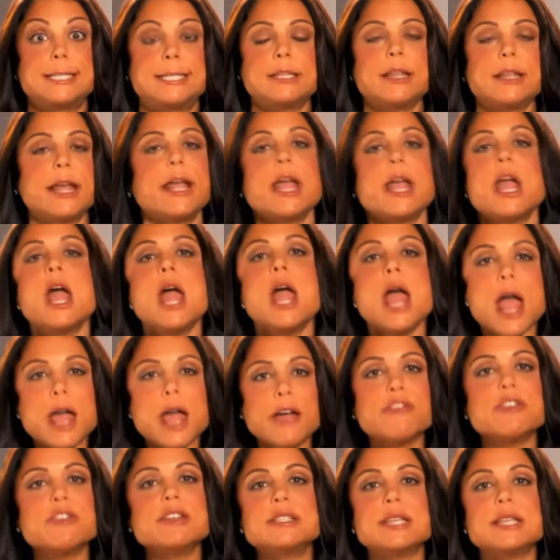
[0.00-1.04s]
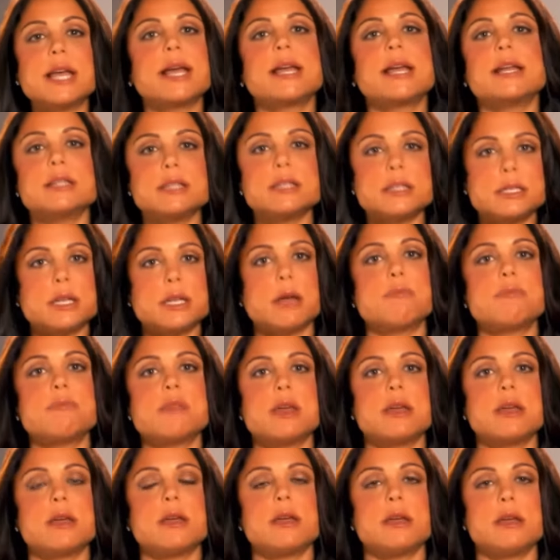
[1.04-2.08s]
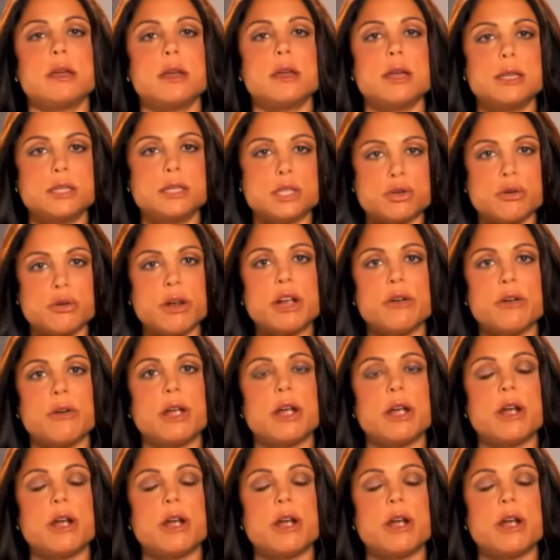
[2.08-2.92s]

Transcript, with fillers: like, every second, something is triggering